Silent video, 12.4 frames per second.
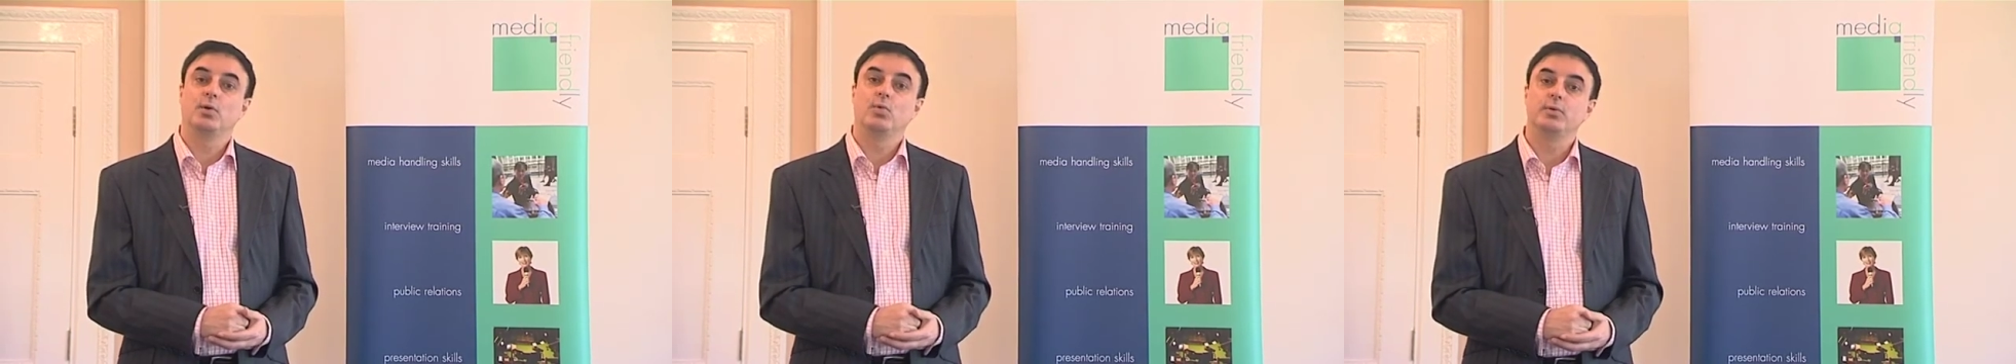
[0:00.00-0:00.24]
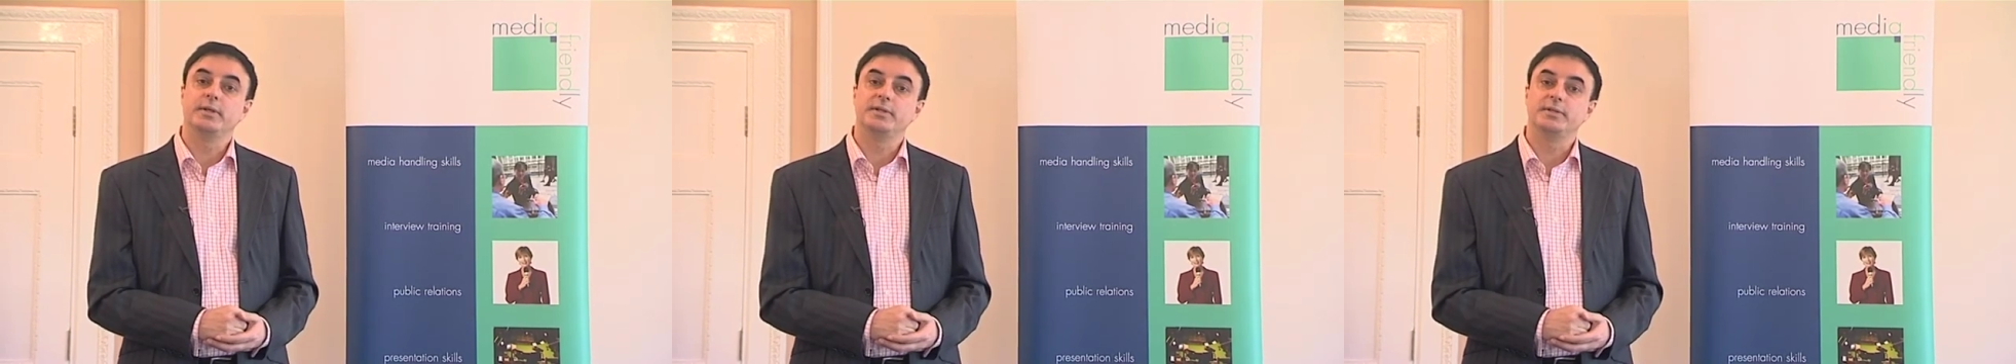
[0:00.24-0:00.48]

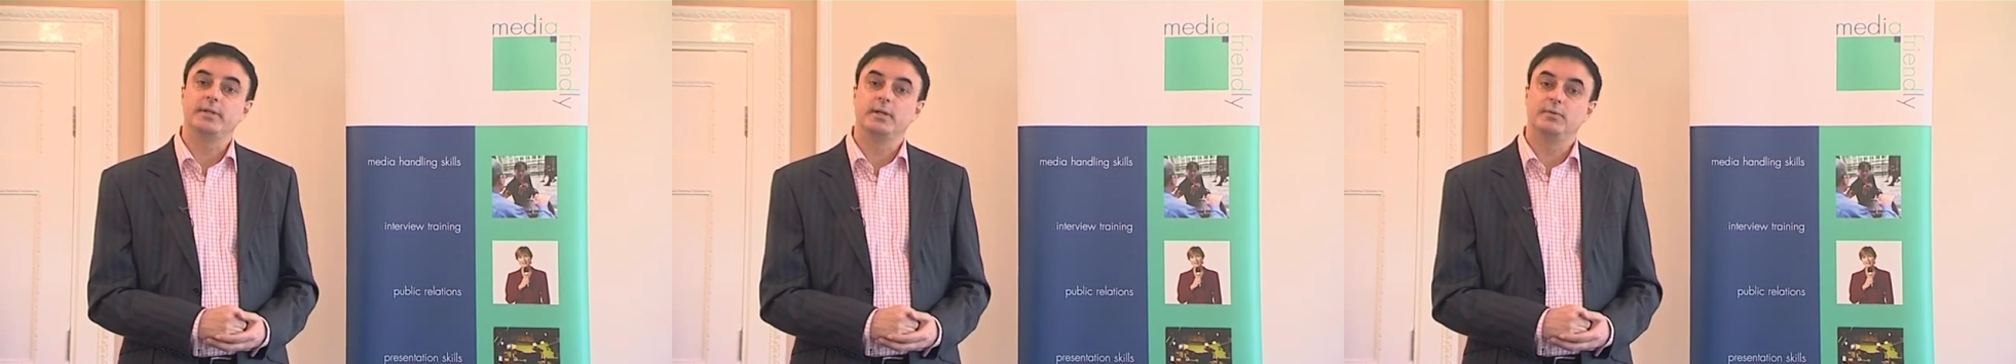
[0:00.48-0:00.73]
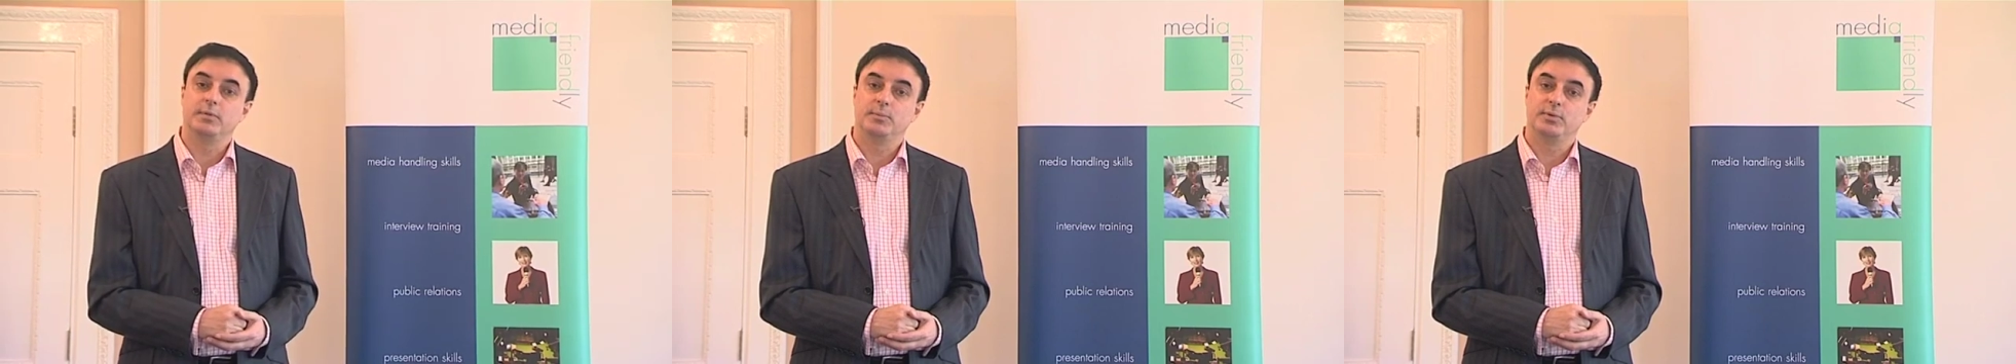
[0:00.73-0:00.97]
corgi
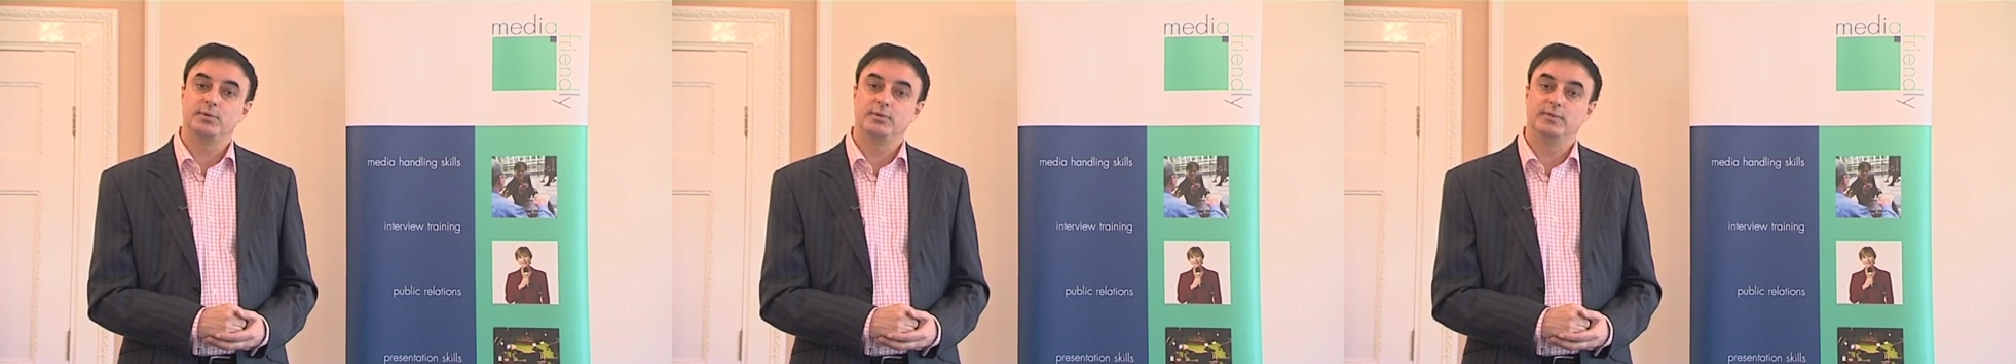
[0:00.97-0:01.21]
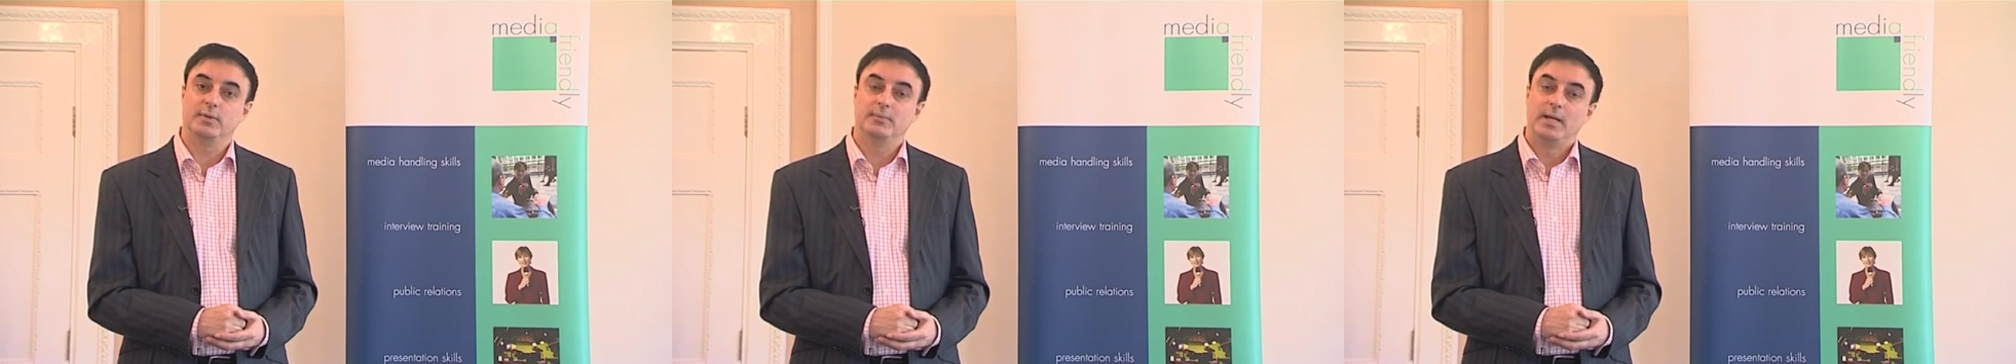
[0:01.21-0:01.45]
seal of
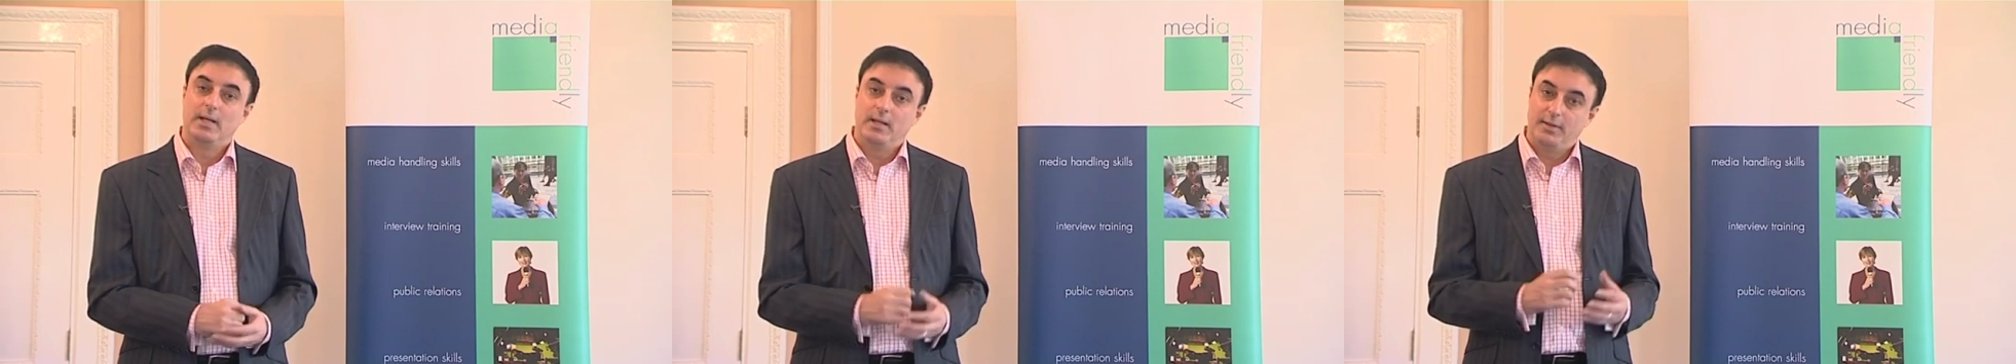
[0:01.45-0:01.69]
approval.